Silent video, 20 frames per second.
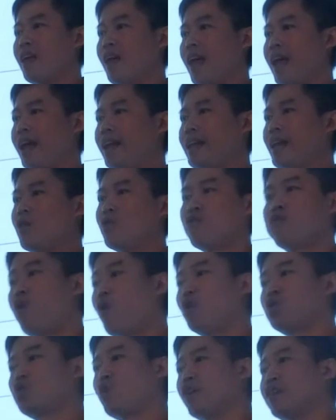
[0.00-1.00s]
and there are
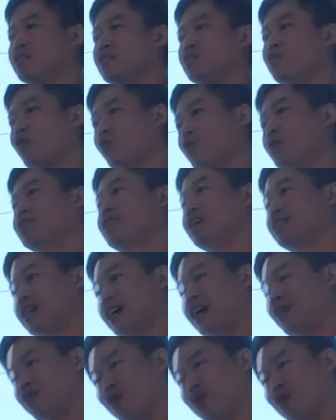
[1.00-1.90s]
four choices of which there's a